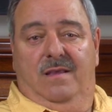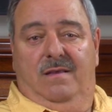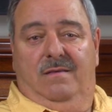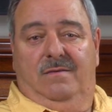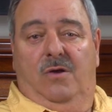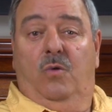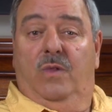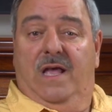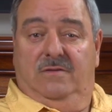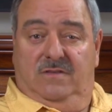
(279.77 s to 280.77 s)

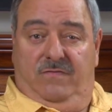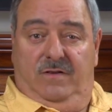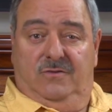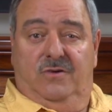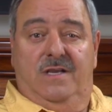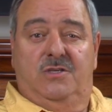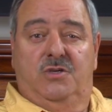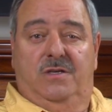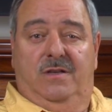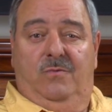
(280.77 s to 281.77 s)
whole house
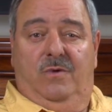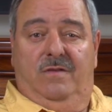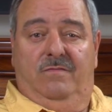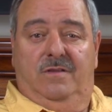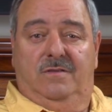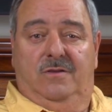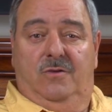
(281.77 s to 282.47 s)
filtration and one of the